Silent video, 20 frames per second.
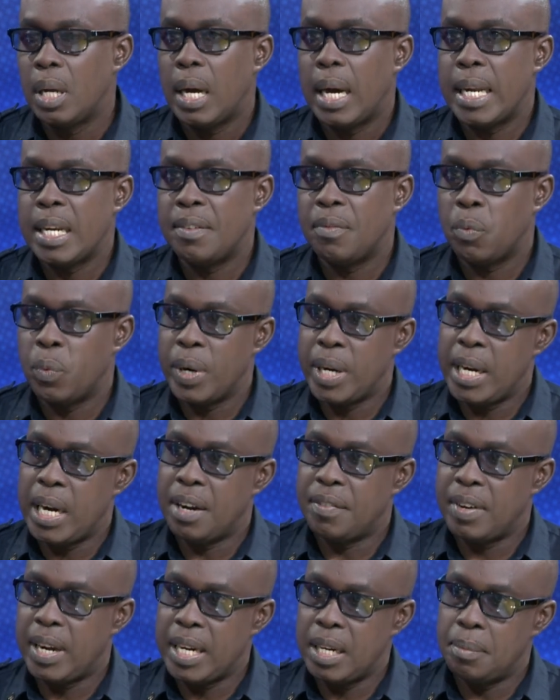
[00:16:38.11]
And if where they
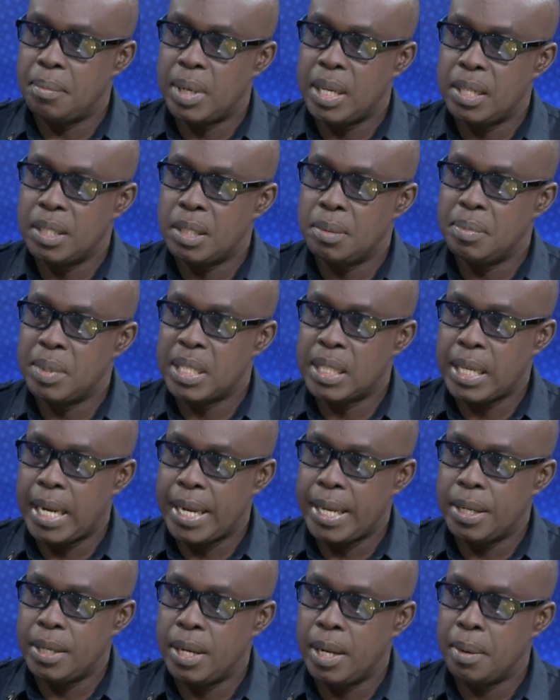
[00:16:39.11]
have animals
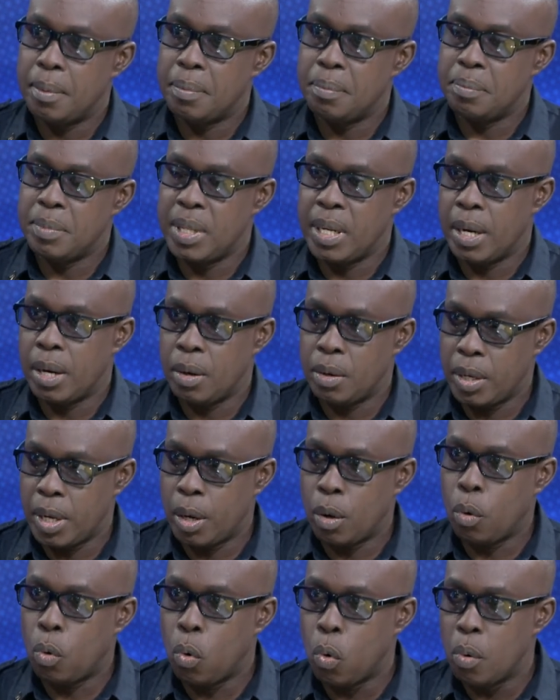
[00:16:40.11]
beside the, their,
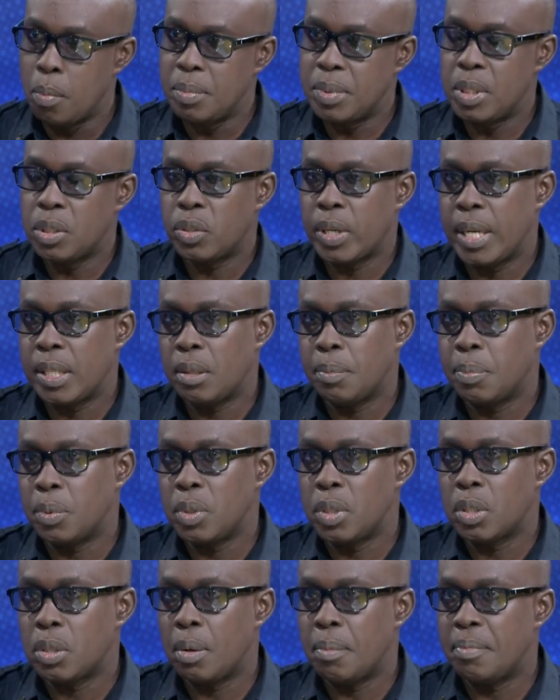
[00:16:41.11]
their homes, try to
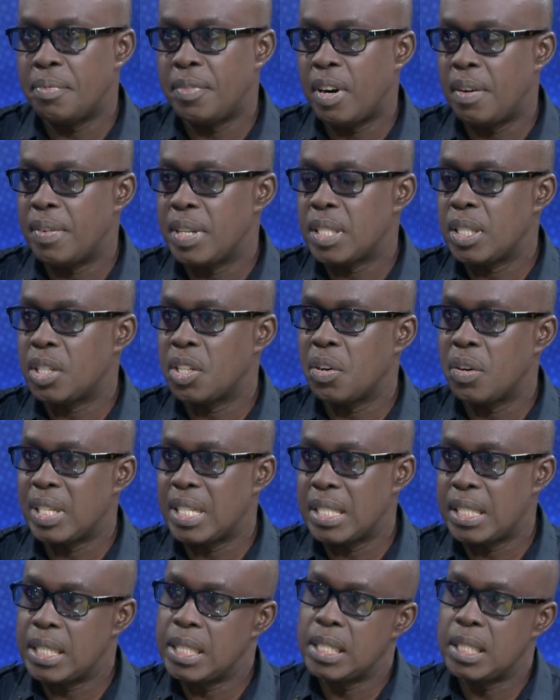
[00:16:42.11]
put some form of
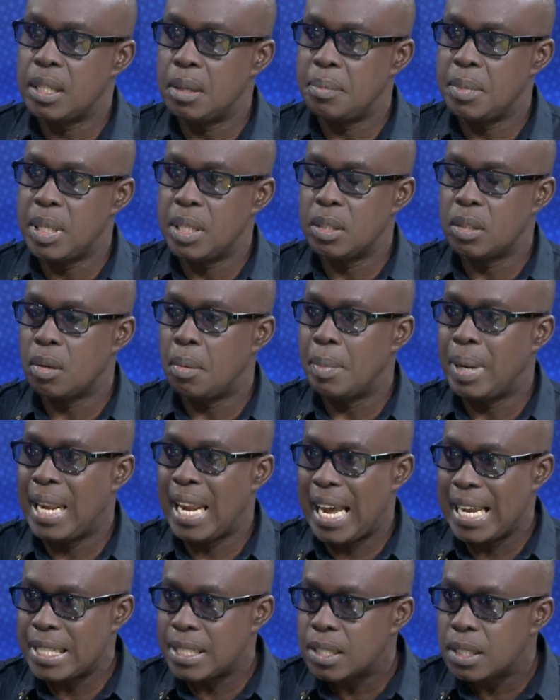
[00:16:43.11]
security system in, some
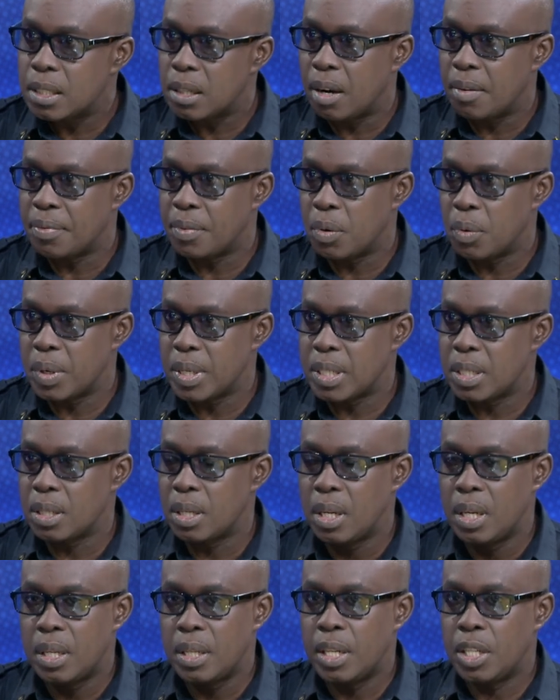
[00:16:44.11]
lights, of course.
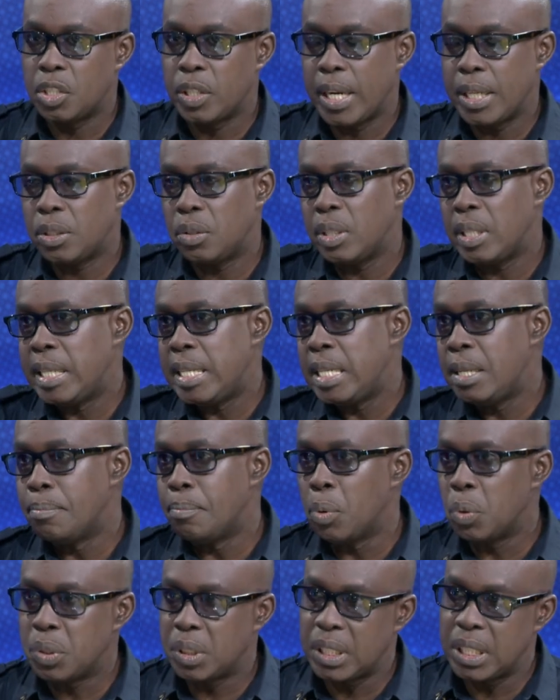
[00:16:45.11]
Right. Try to
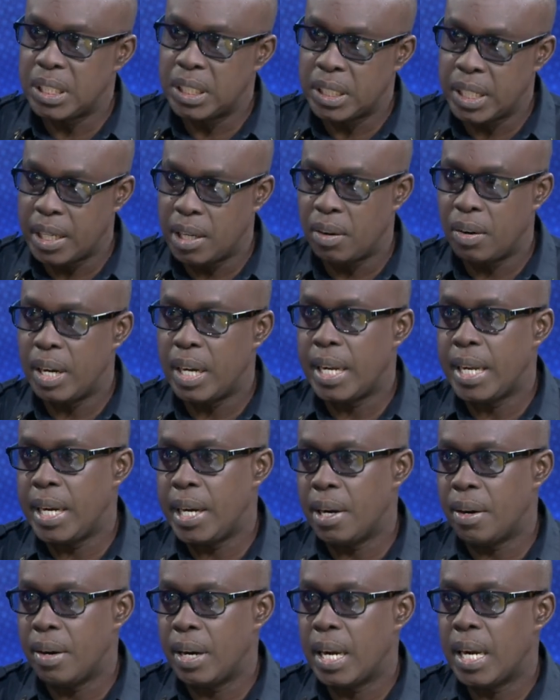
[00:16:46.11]
debush the general
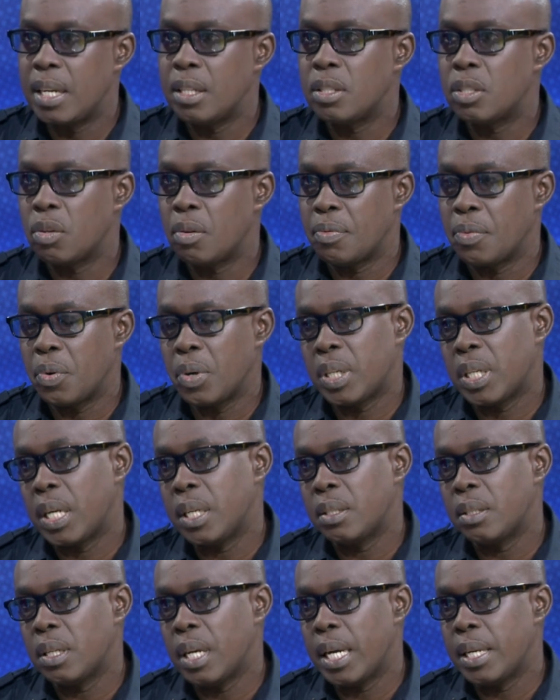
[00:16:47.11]
area and so forth
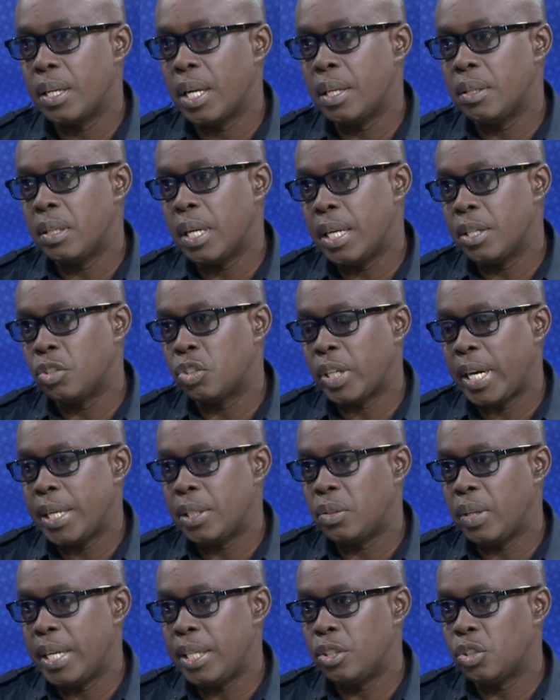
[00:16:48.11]
and, and, and, and try
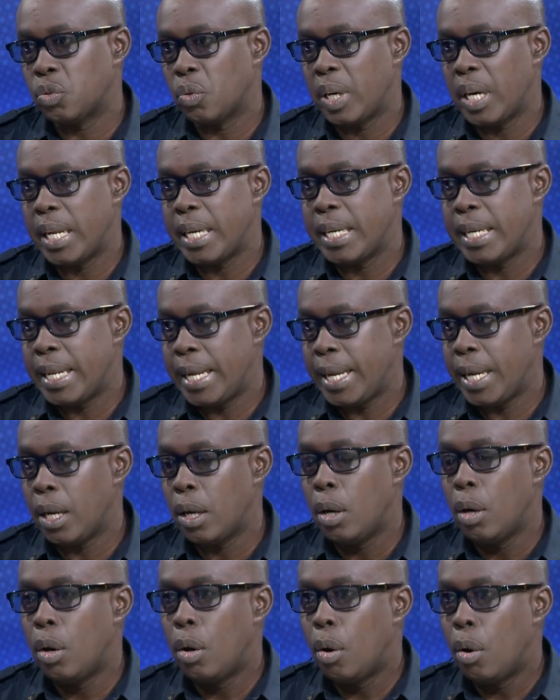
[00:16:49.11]
to ensure that they
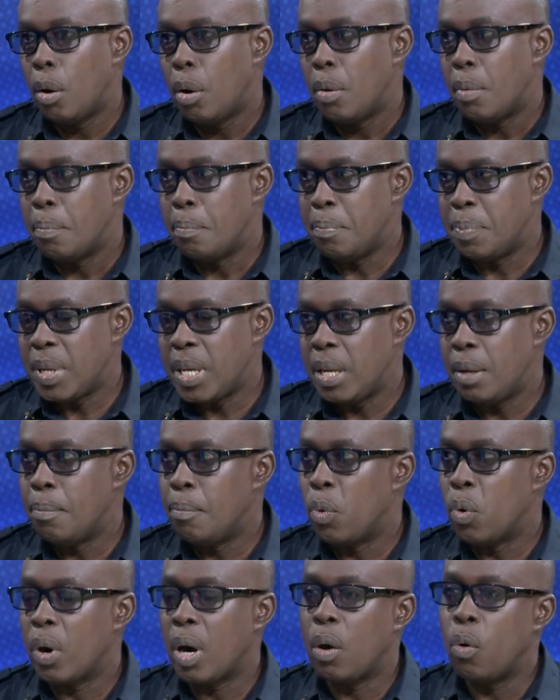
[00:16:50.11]
be
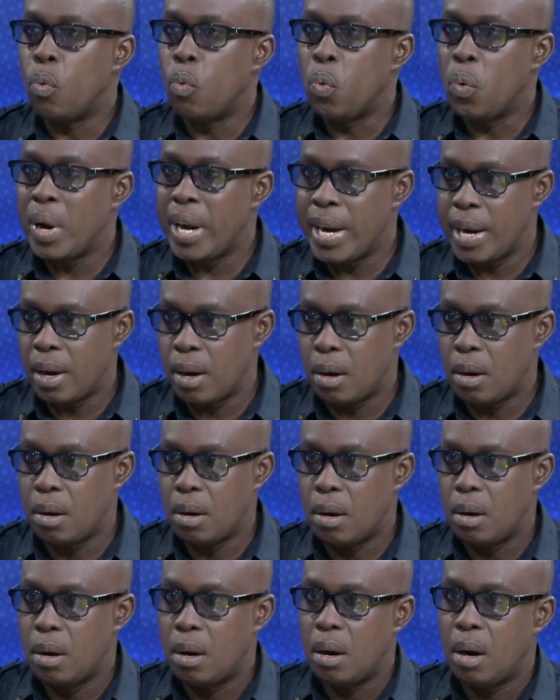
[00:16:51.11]
more aware
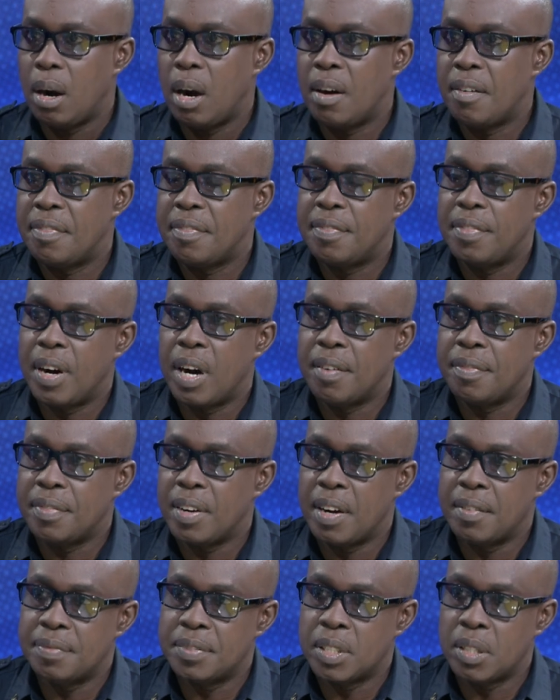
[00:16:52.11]
Mm -hmm. of, mm-hmm. of,
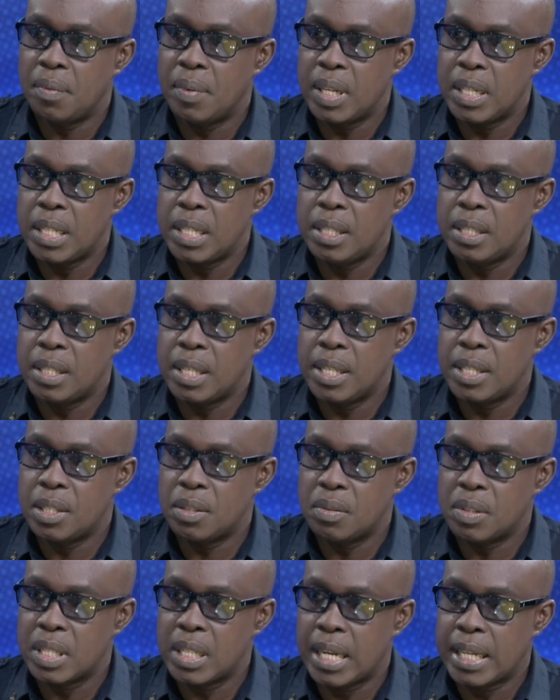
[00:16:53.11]
of some of these
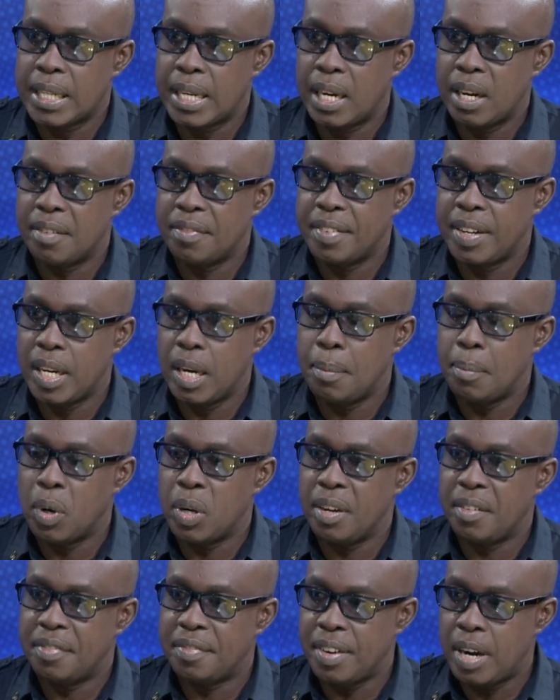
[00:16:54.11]
issues that can affect them.
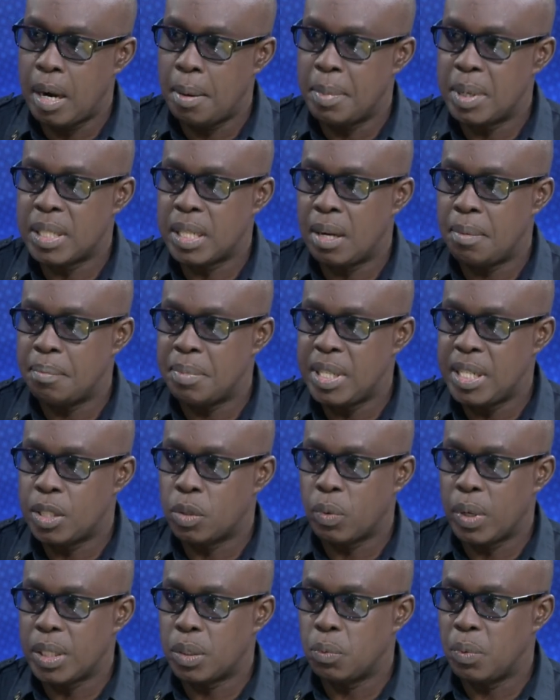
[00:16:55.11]
But the Farmers and
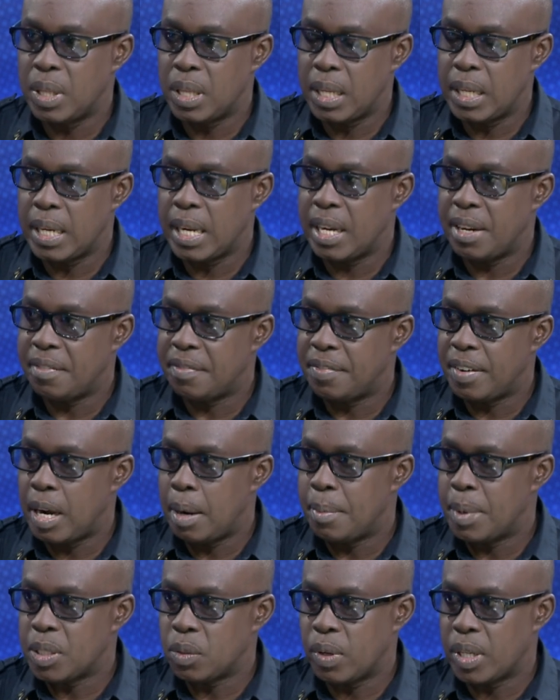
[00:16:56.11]
Beach Watch, we think that the
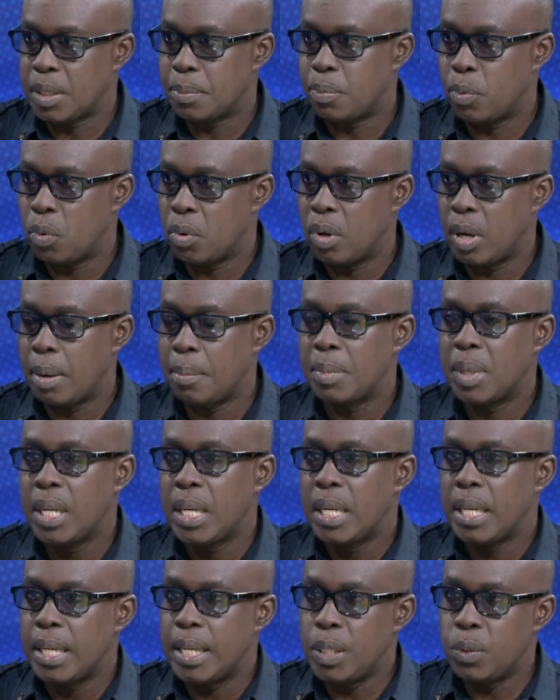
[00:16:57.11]
Farmers Watch program
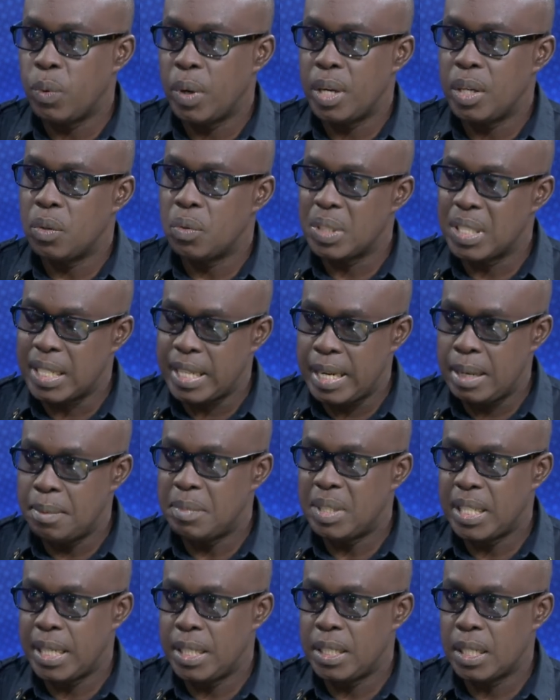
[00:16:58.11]
is one of those game
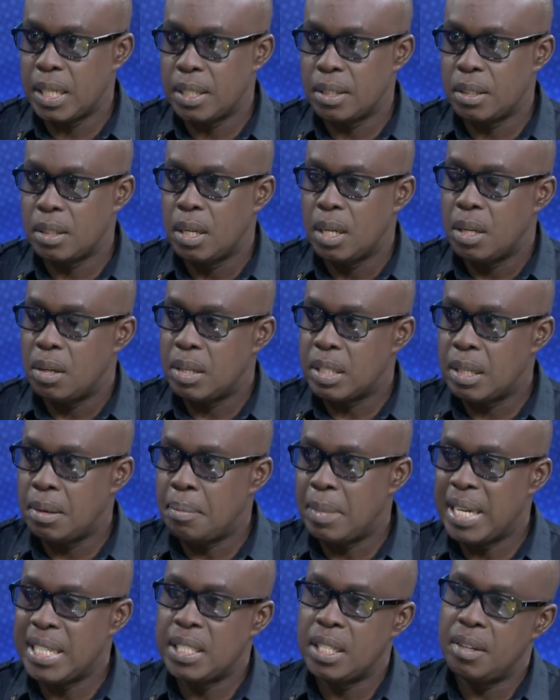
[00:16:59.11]
changers. Just
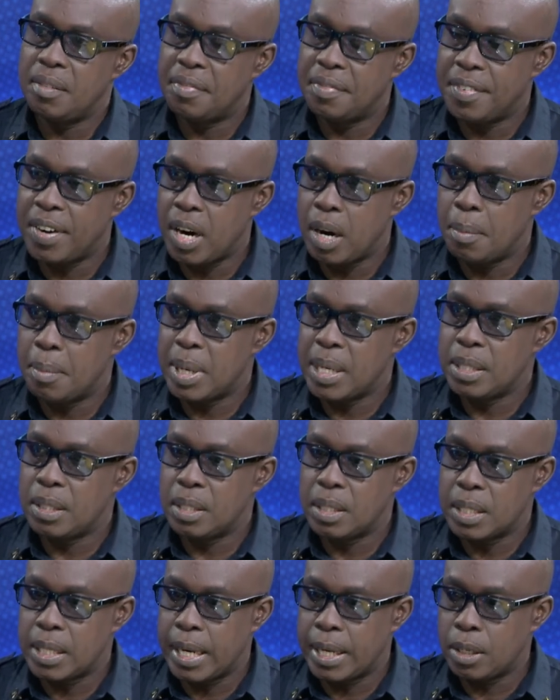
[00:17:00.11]
imagine
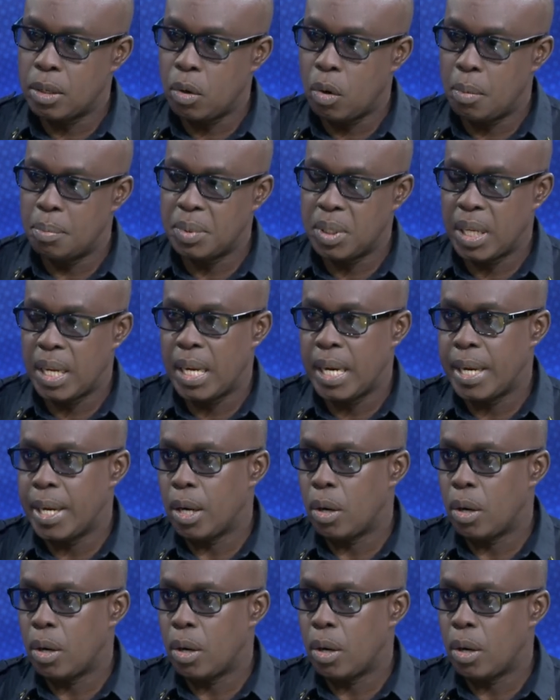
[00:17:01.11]
farmers can come together in a